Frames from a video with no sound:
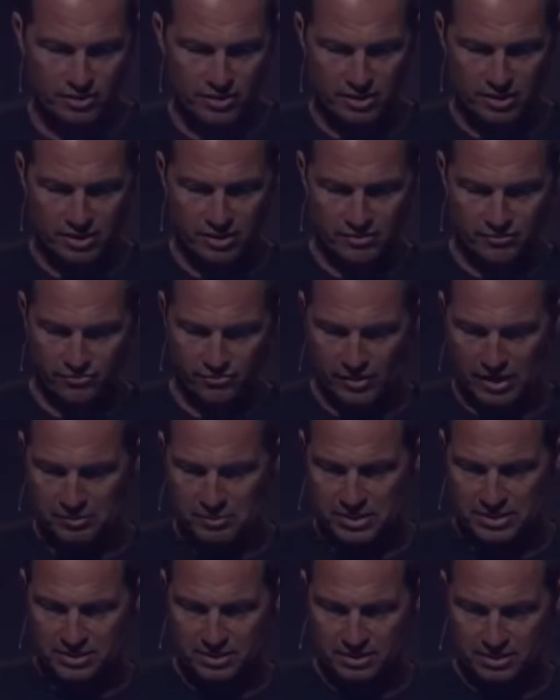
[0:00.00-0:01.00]
a, a
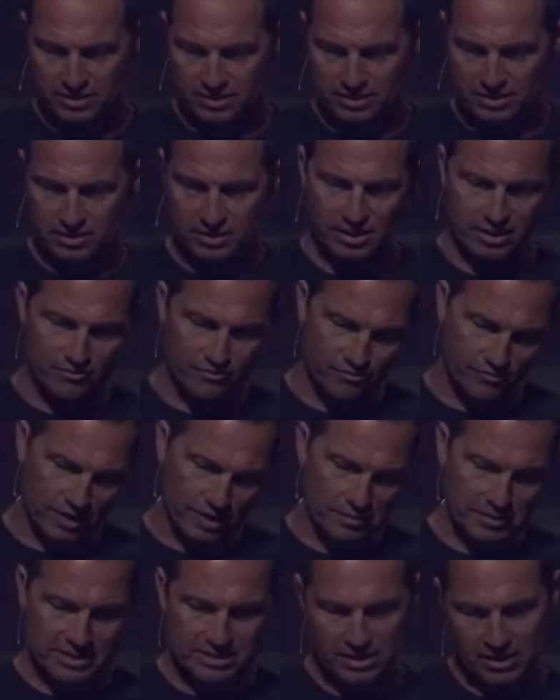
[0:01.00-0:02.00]
famous, not
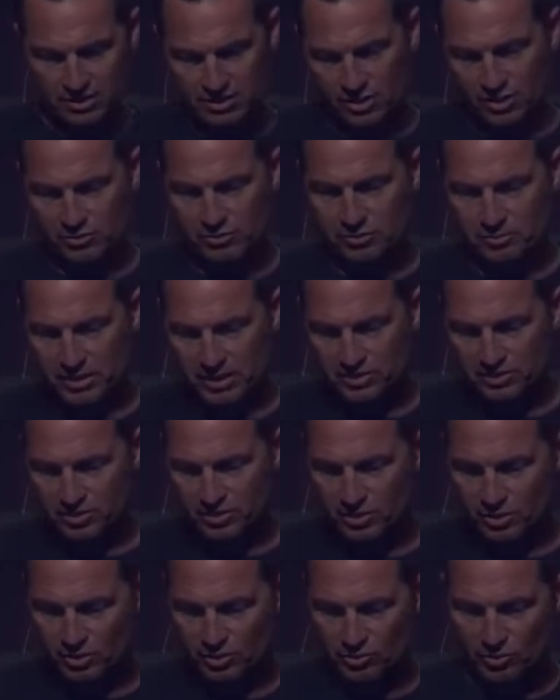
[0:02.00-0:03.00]
famous, I don't know, depends
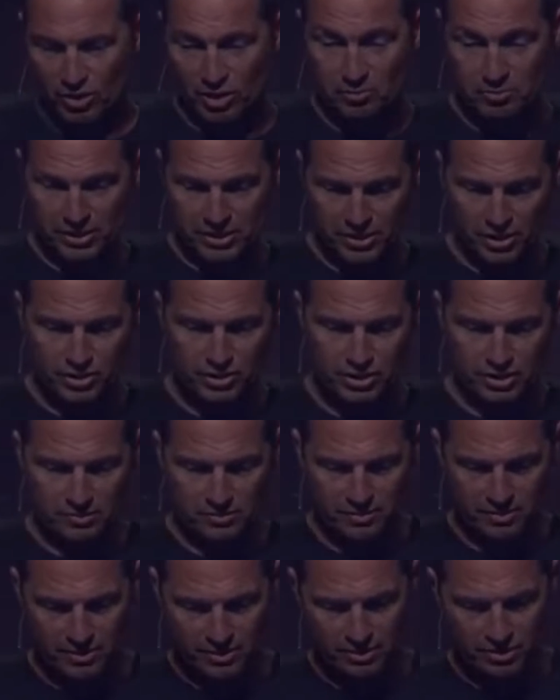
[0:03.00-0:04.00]
on who you are, but there's a,